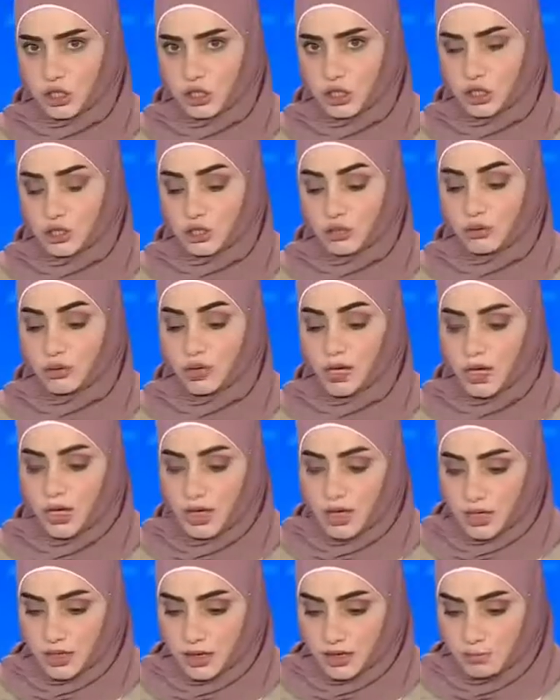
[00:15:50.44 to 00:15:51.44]
to
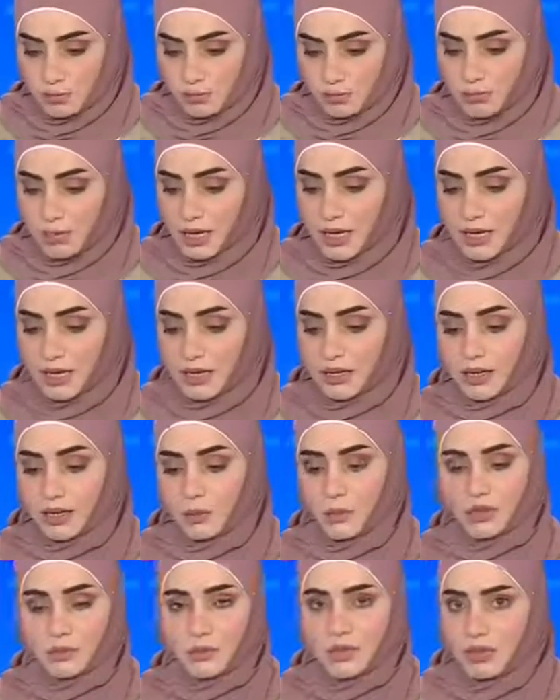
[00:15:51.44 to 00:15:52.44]
uh, main
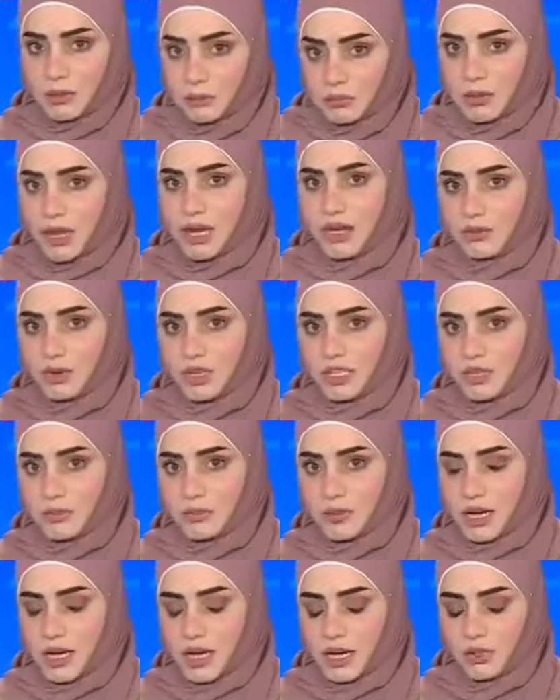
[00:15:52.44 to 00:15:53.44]
uh, would be the main reason
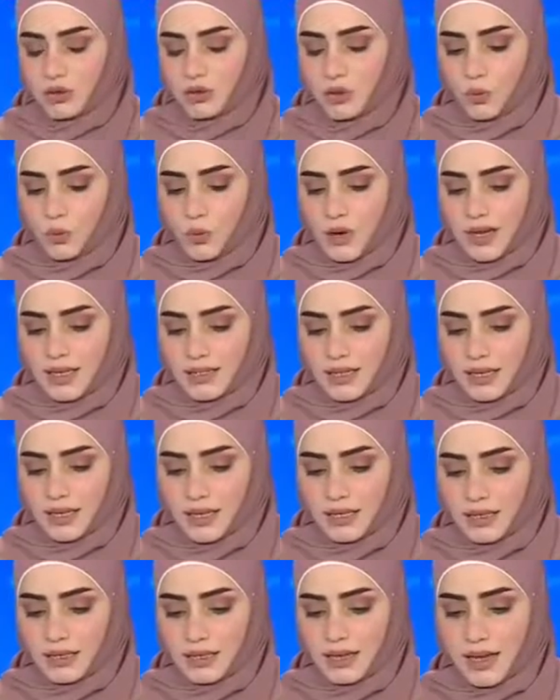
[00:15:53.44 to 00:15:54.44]
behind why Saad
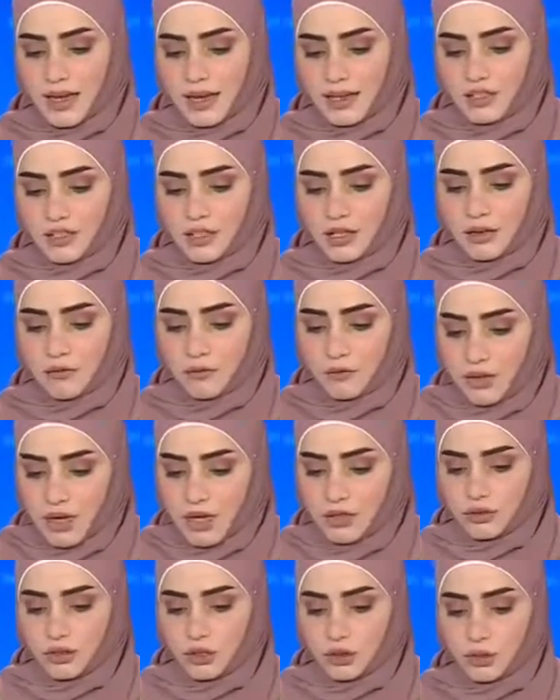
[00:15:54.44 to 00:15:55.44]
Hariri has uh,
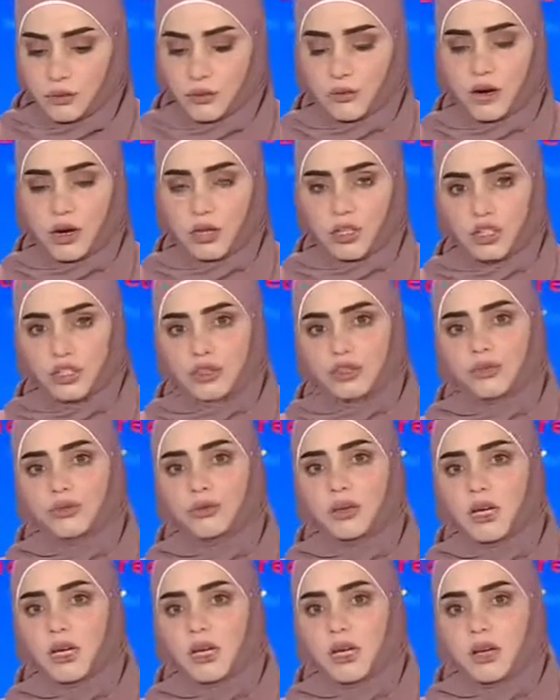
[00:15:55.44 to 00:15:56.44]
failed so far
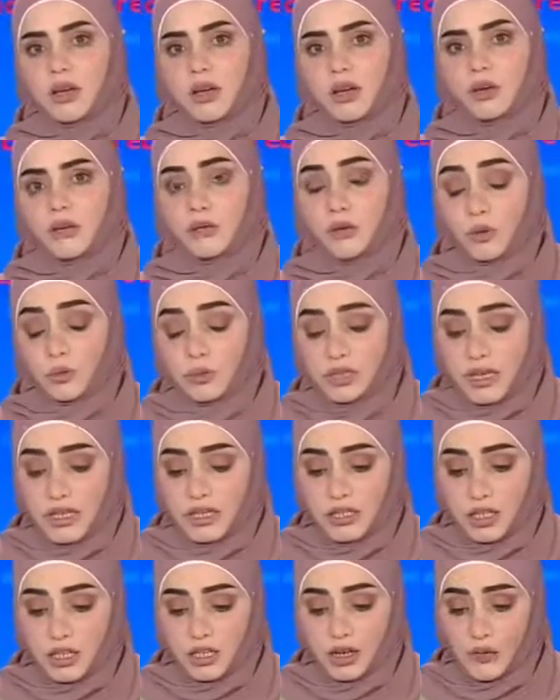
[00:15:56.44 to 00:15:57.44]
to uh,
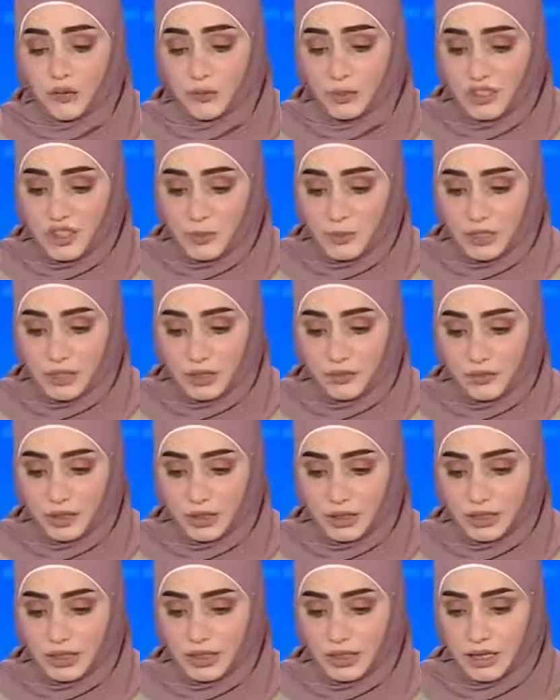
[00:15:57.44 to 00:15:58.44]
formulate a government,
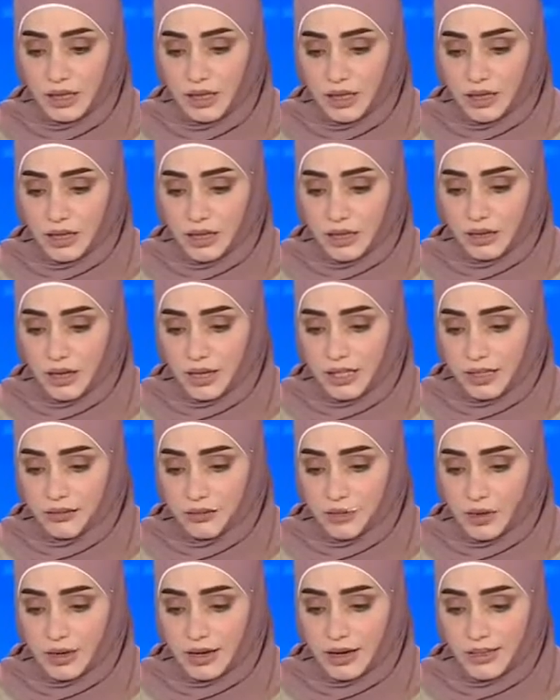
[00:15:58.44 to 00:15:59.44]
specifically uh, as
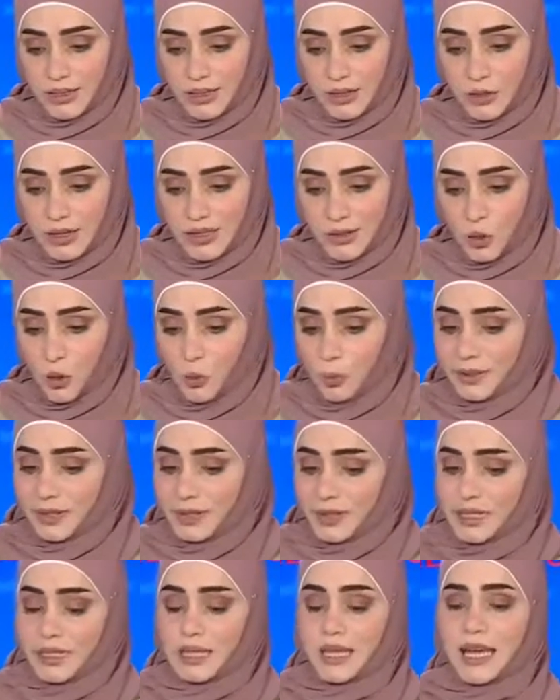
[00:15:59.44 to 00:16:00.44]
far as the U.S.
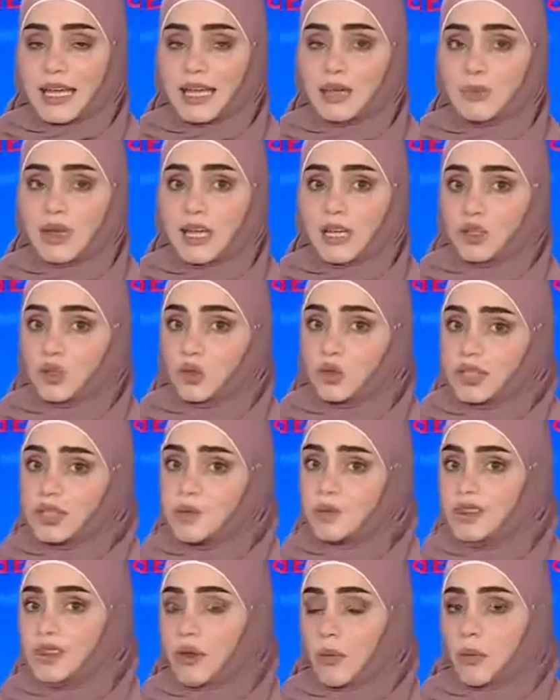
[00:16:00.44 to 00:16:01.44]
openly aiming to
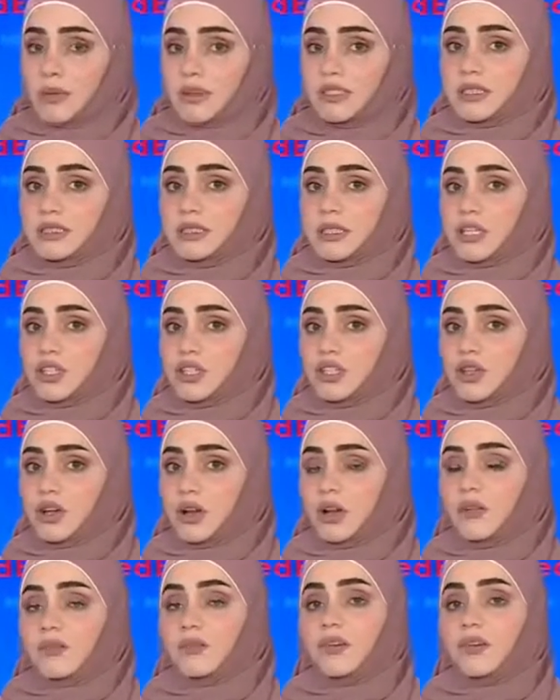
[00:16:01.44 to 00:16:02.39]
limit the representation of